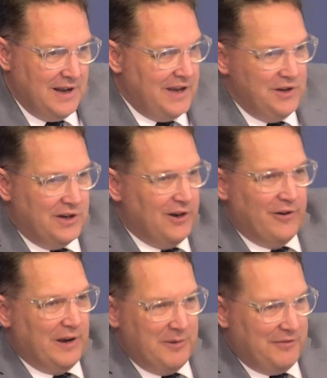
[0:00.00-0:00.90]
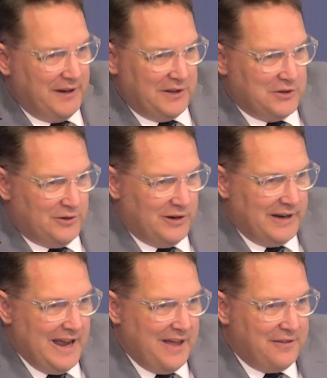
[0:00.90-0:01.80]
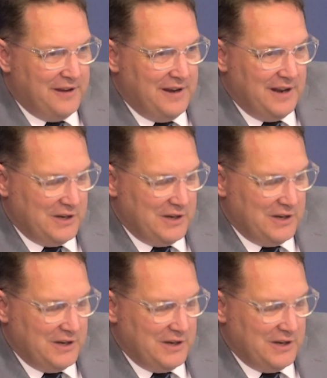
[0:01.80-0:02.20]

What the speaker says: You can correct me if I get this wrong, Kathy,